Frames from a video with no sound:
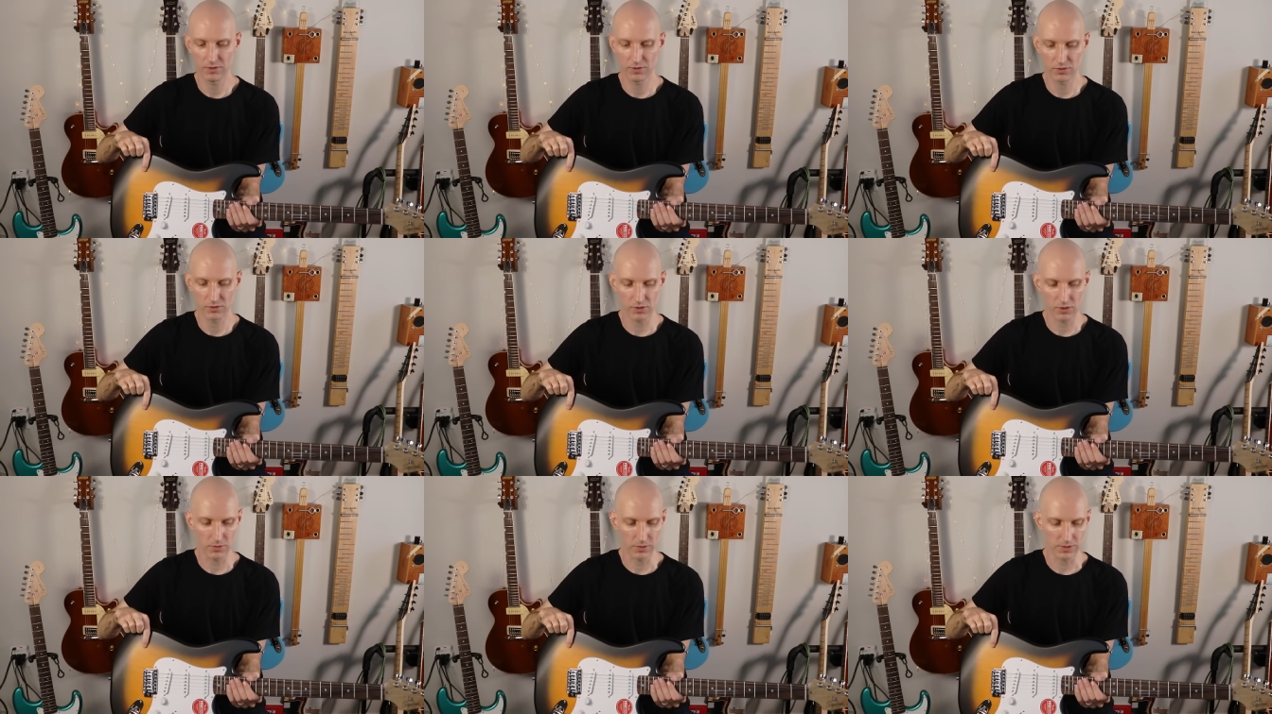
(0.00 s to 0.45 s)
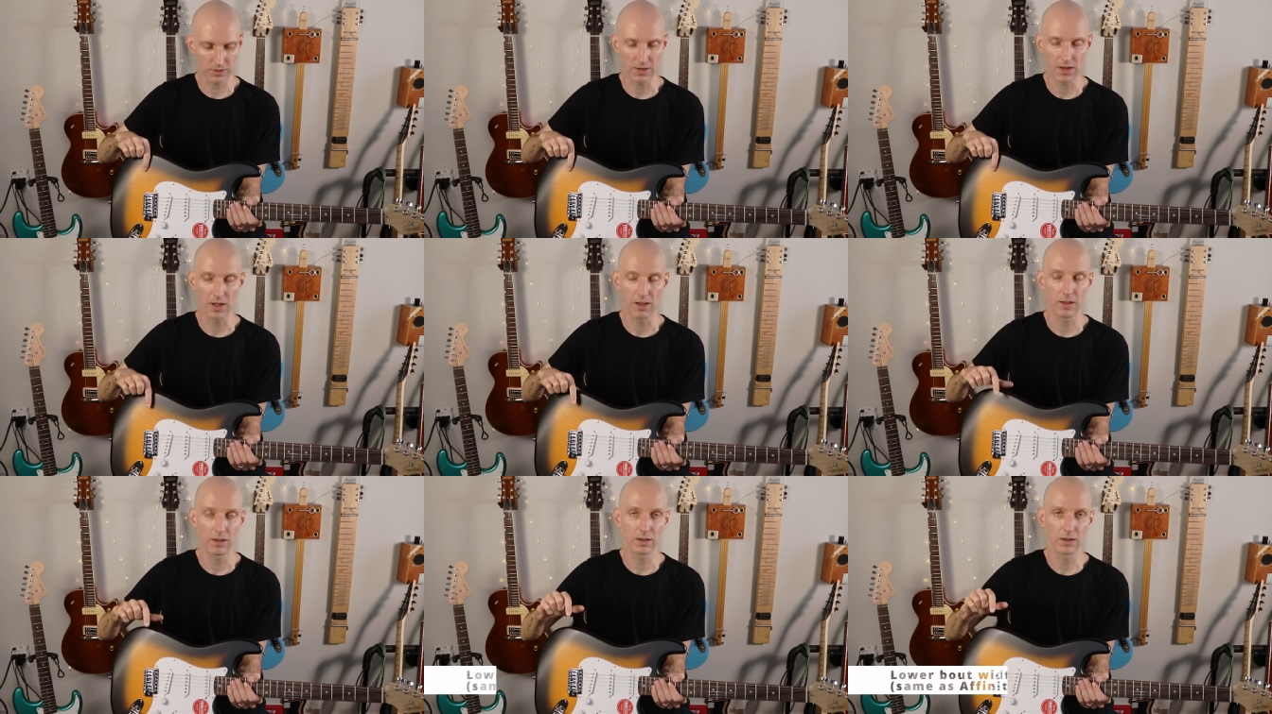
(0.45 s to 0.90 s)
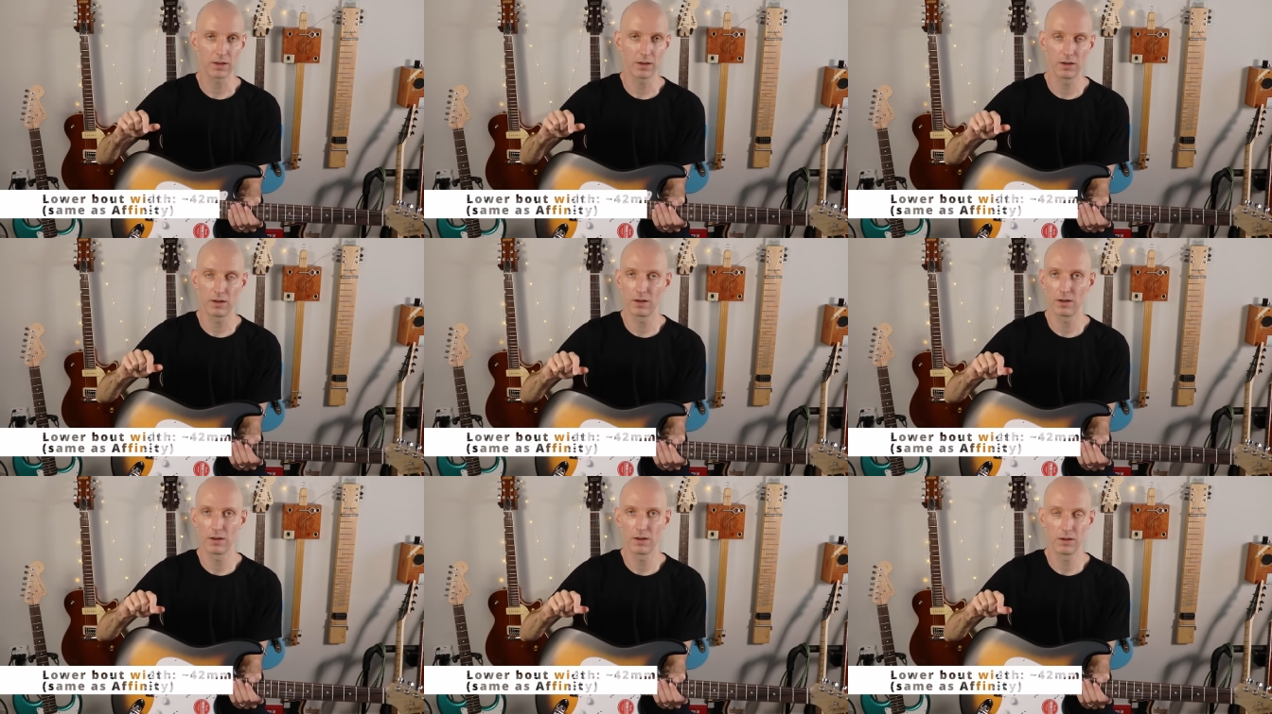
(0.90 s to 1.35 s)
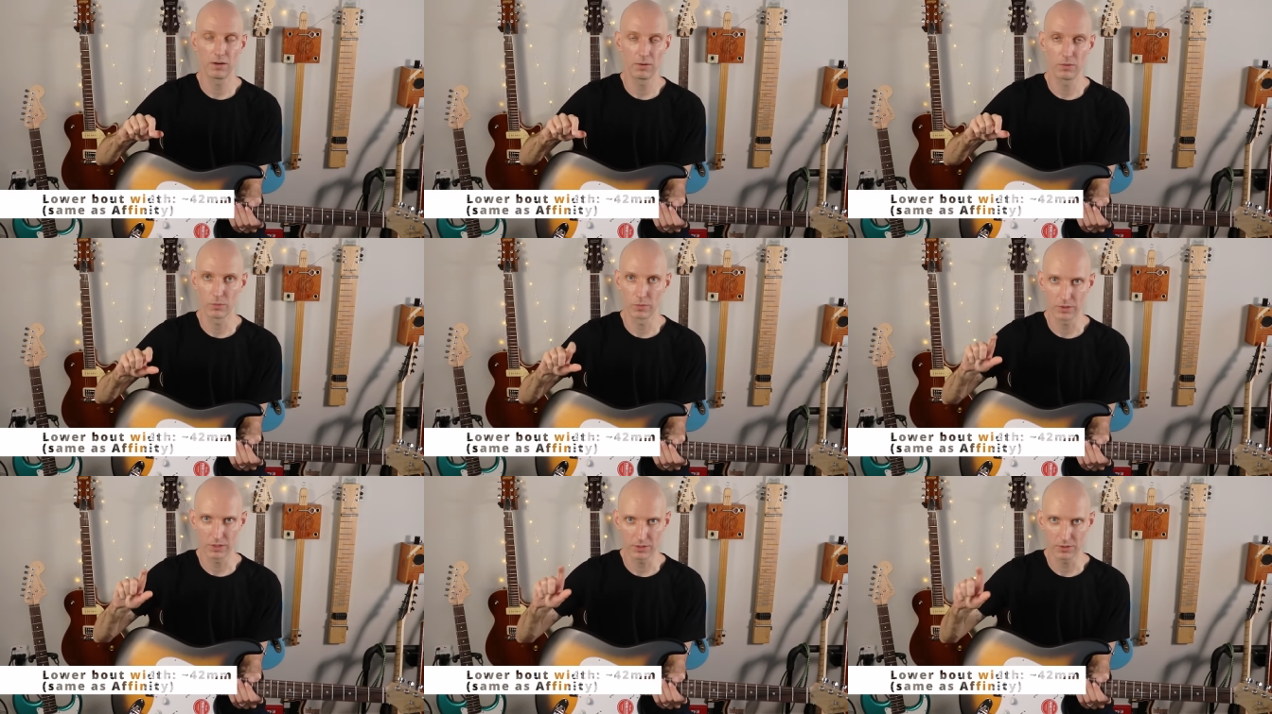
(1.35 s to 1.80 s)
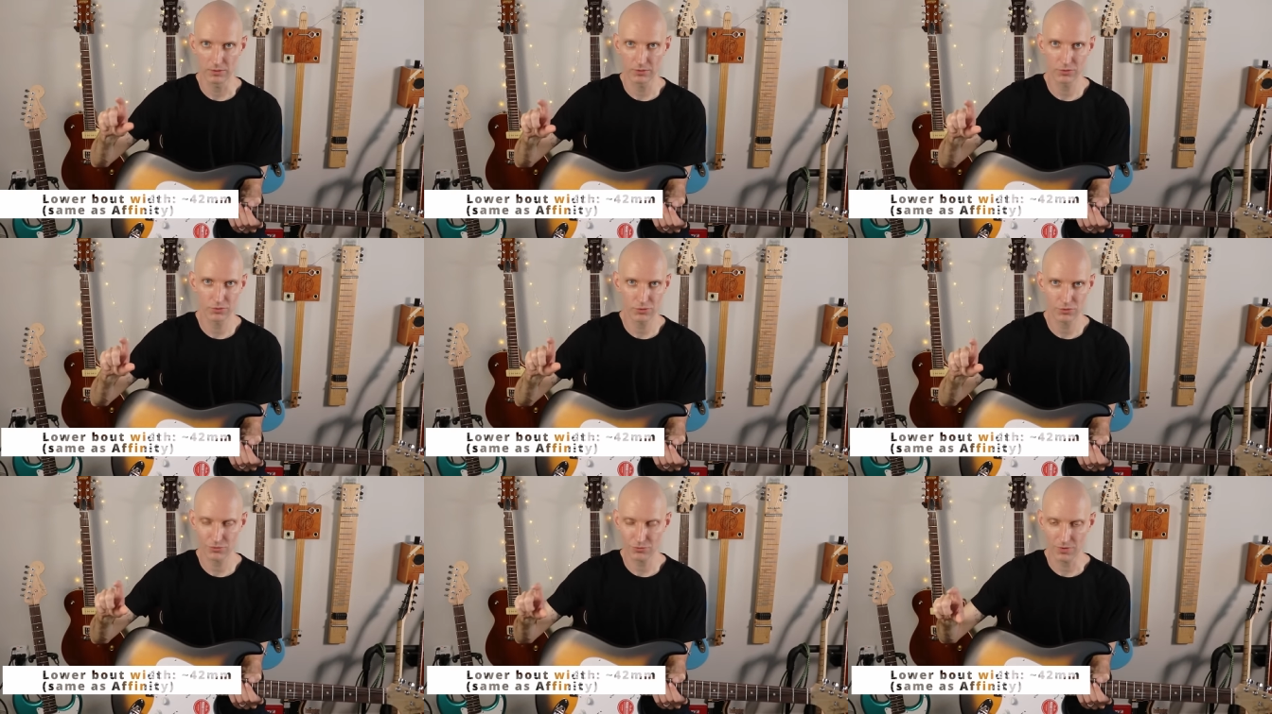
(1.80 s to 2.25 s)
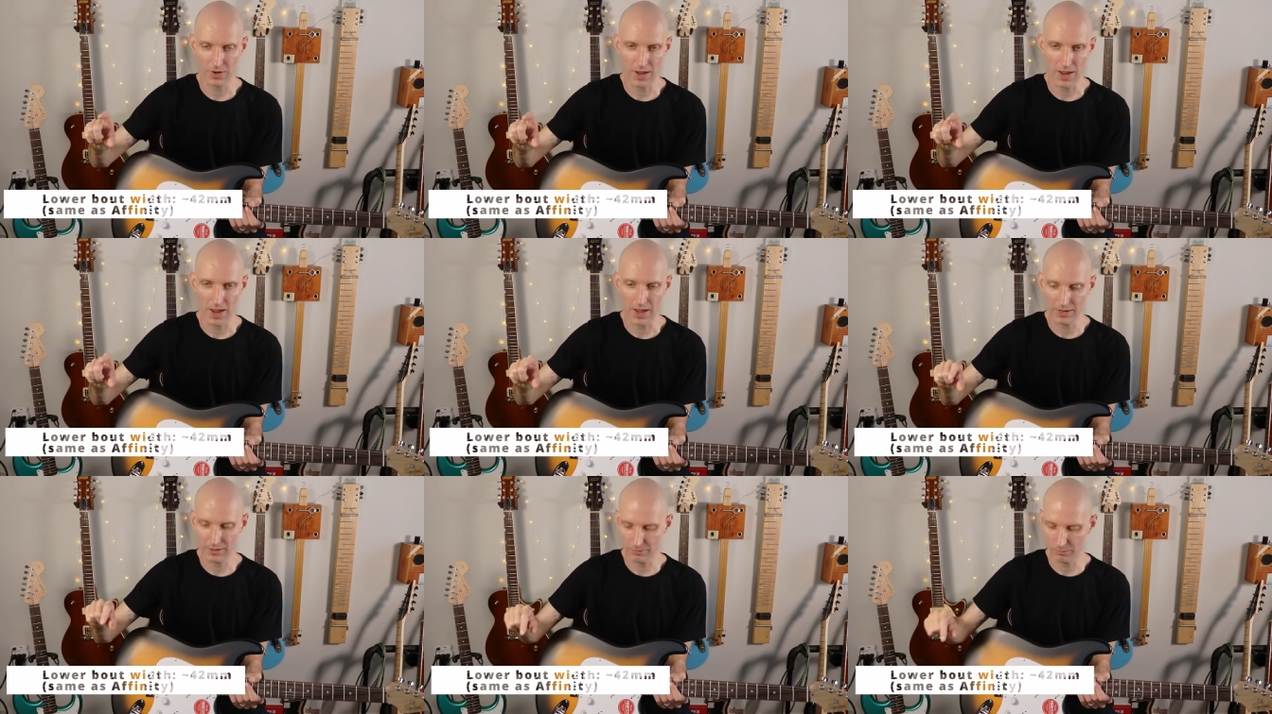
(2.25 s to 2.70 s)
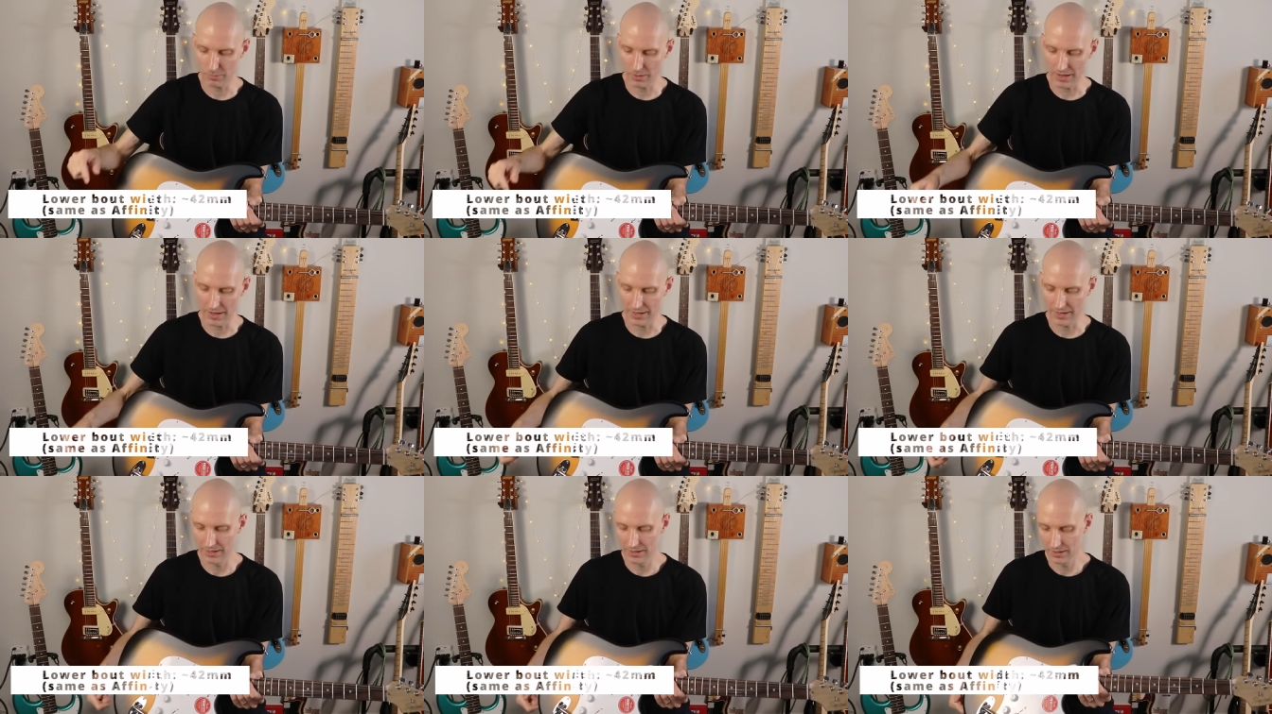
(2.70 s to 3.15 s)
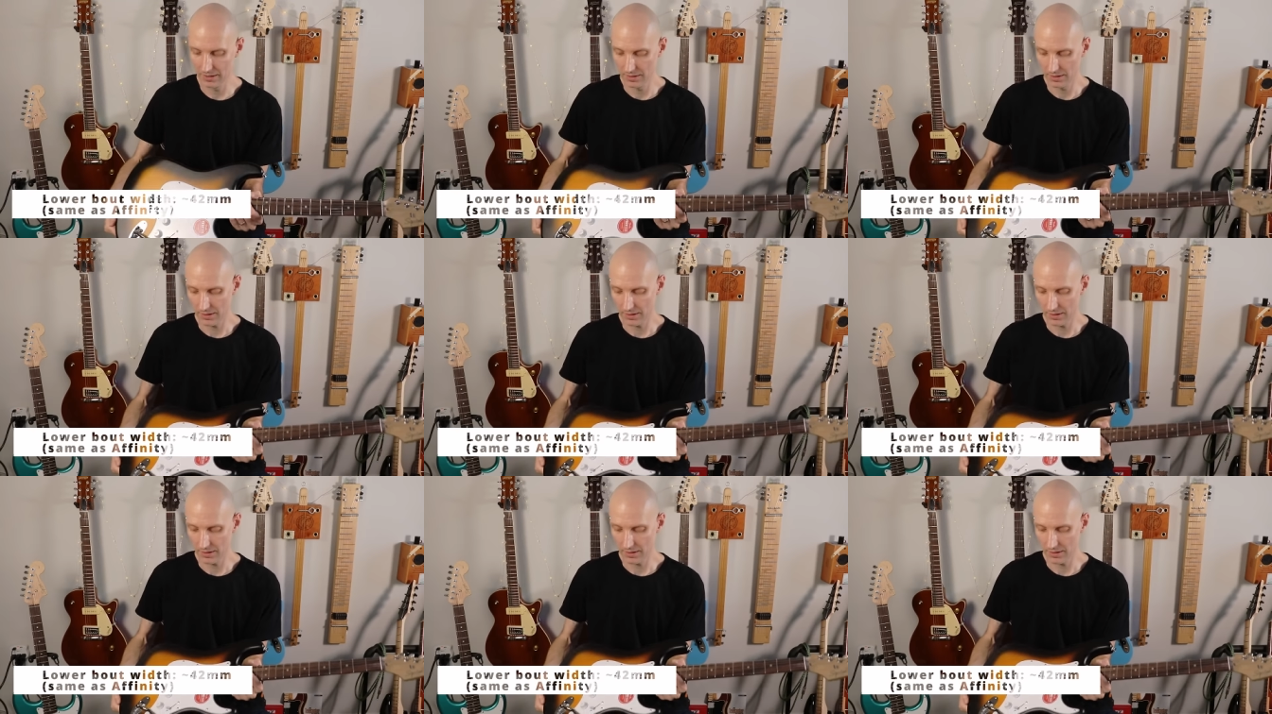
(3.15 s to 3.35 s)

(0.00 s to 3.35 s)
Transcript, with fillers: so it's not like a real Strat, but